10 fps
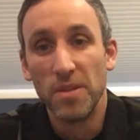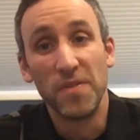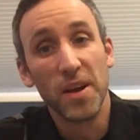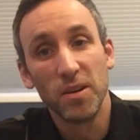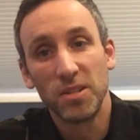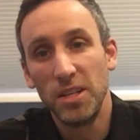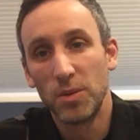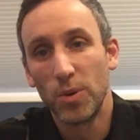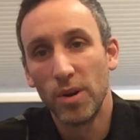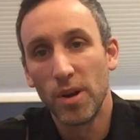The
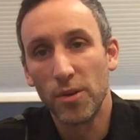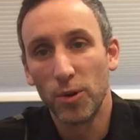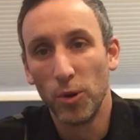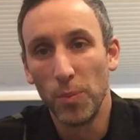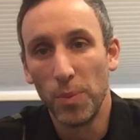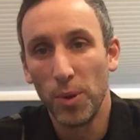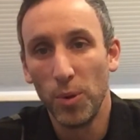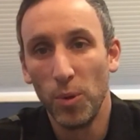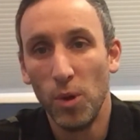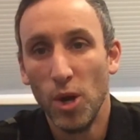Pharisees were another group
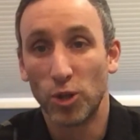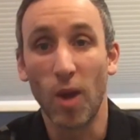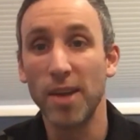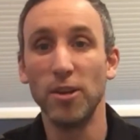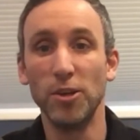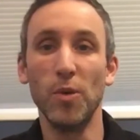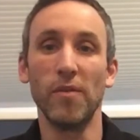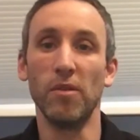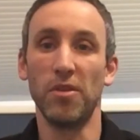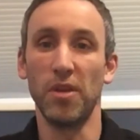who tried to do
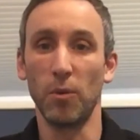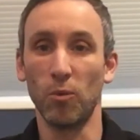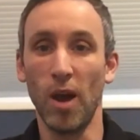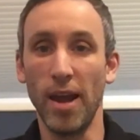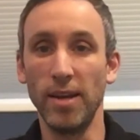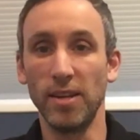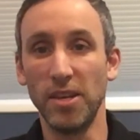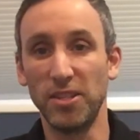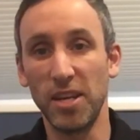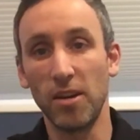everything right,
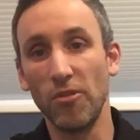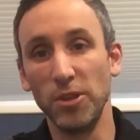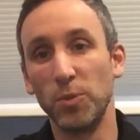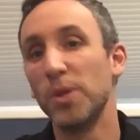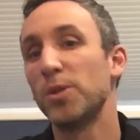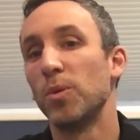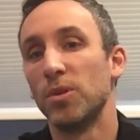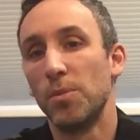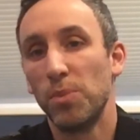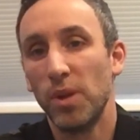and they set all these
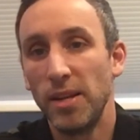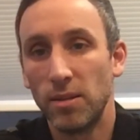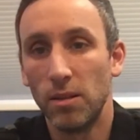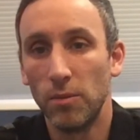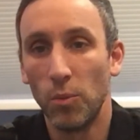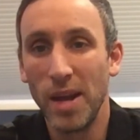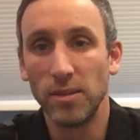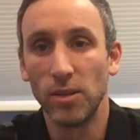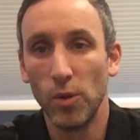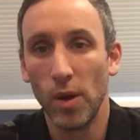rituals in place and
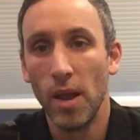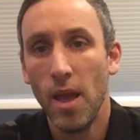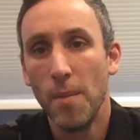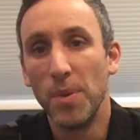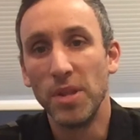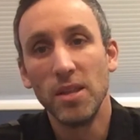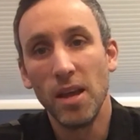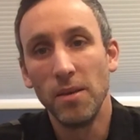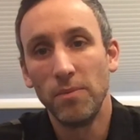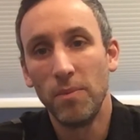ways to do it, but then
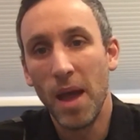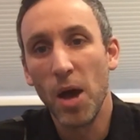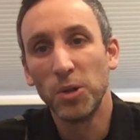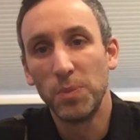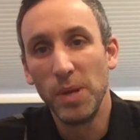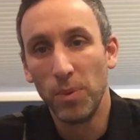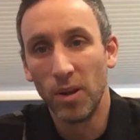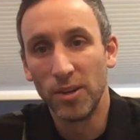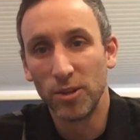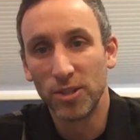they held
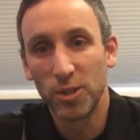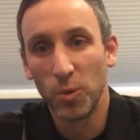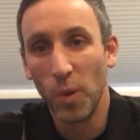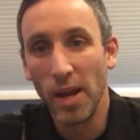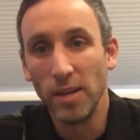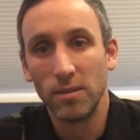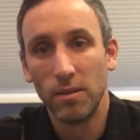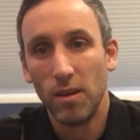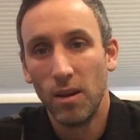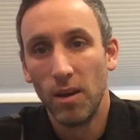people under such a weight
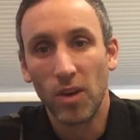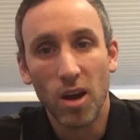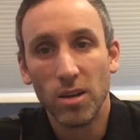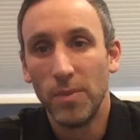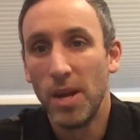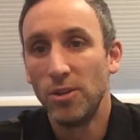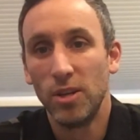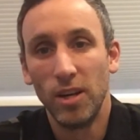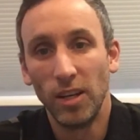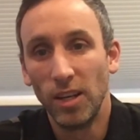of
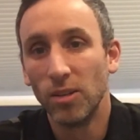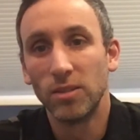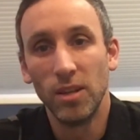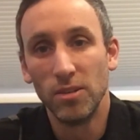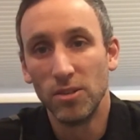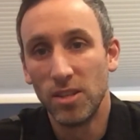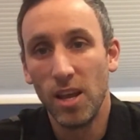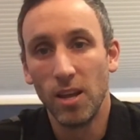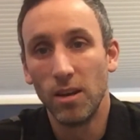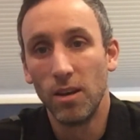condemnation and guilt and
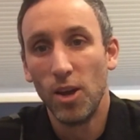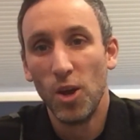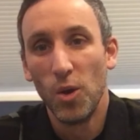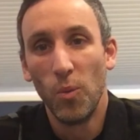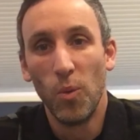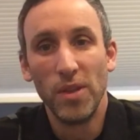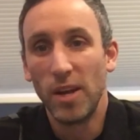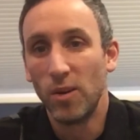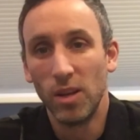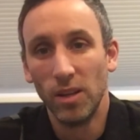sin when
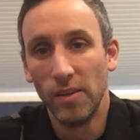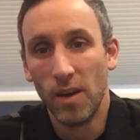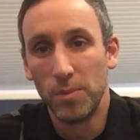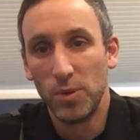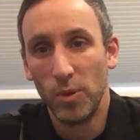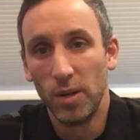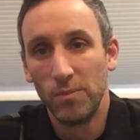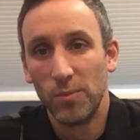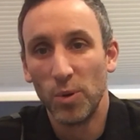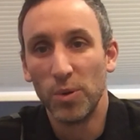they couldn't live up to it,
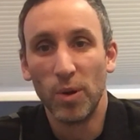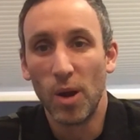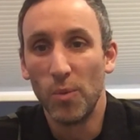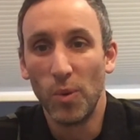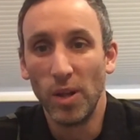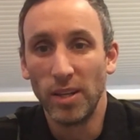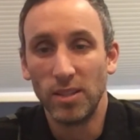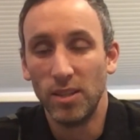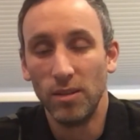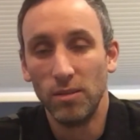or they were
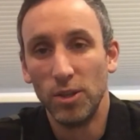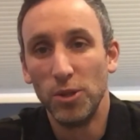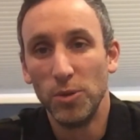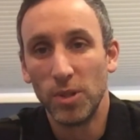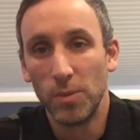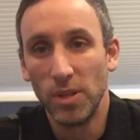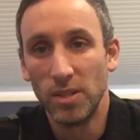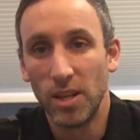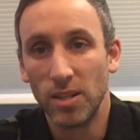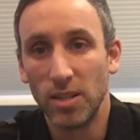unwilling to do some of
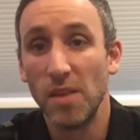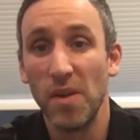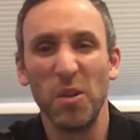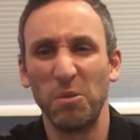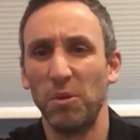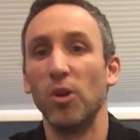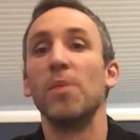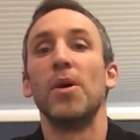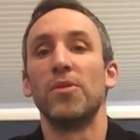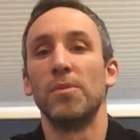these things, and they felt
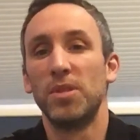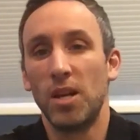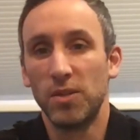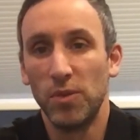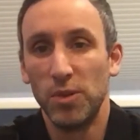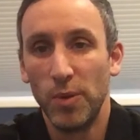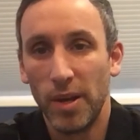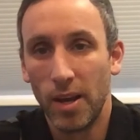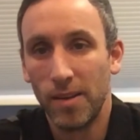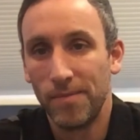good about themselves for
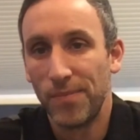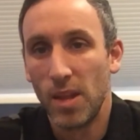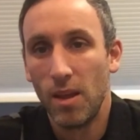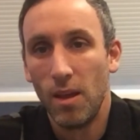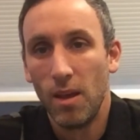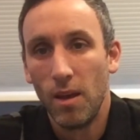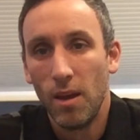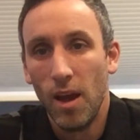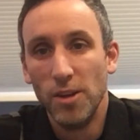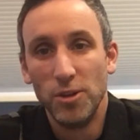doing it.
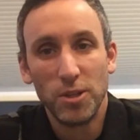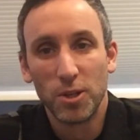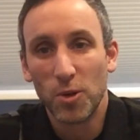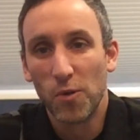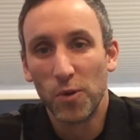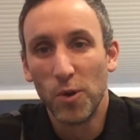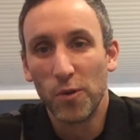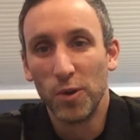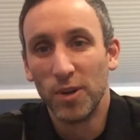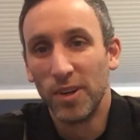And Jesus, over and
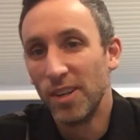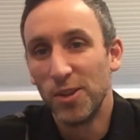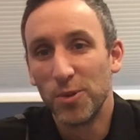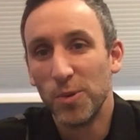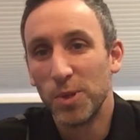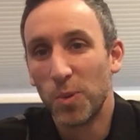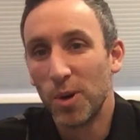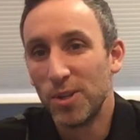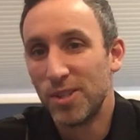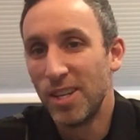over and through his
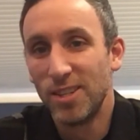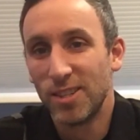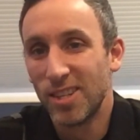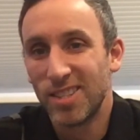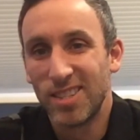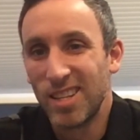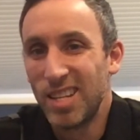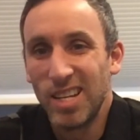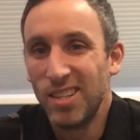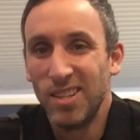words, teaches us
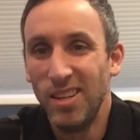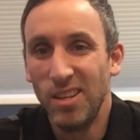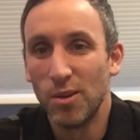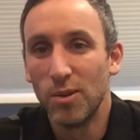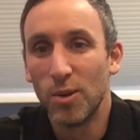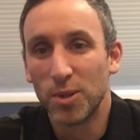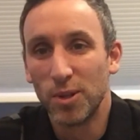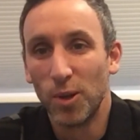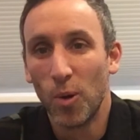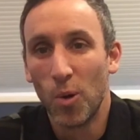that neither of those
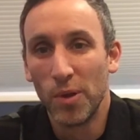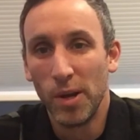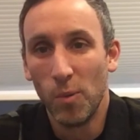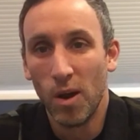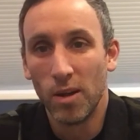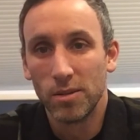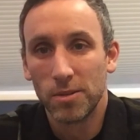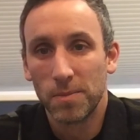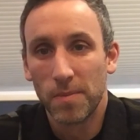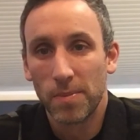are the goal that he
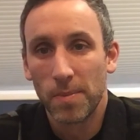wants.